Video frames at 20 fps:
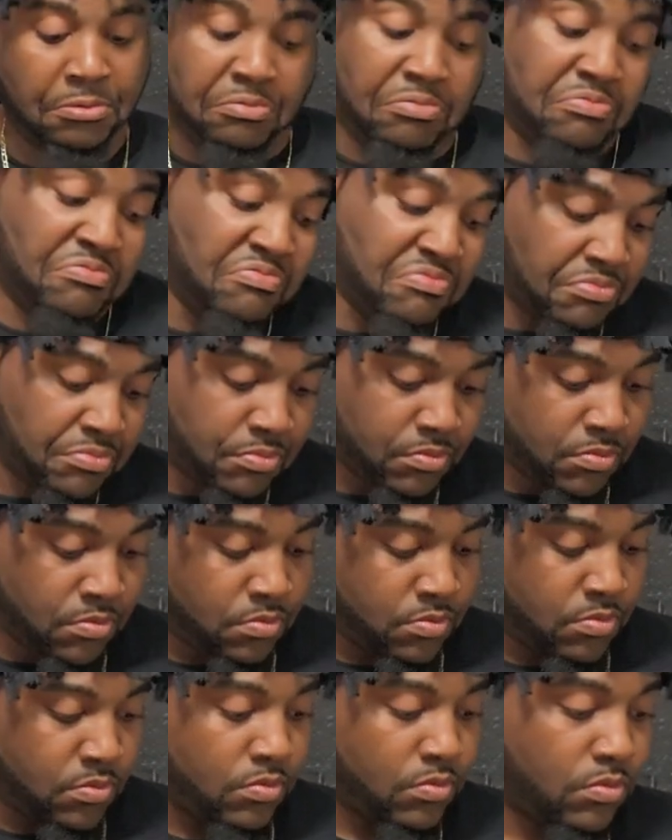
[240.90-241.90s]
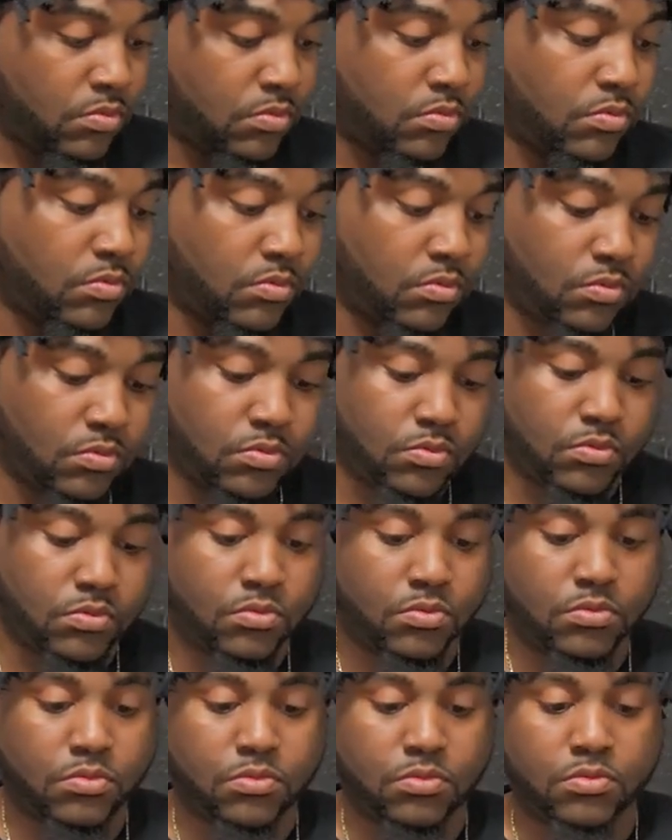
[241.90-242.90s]

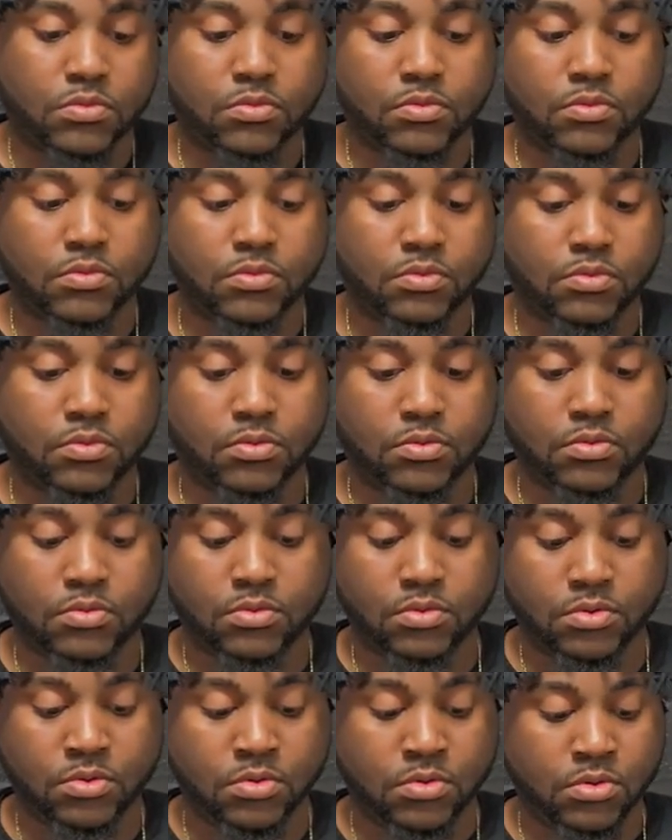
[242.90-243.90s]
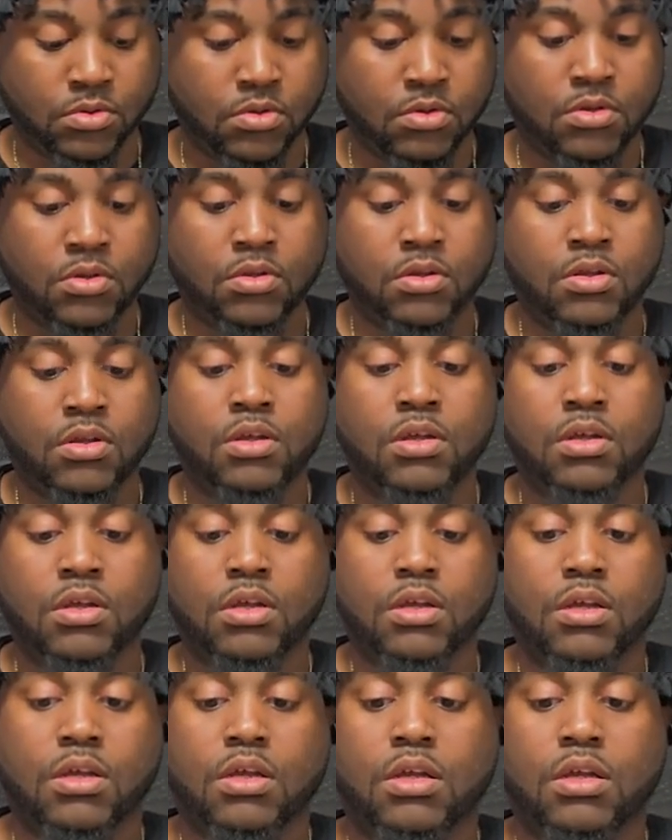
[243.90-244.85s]
(no one is talking)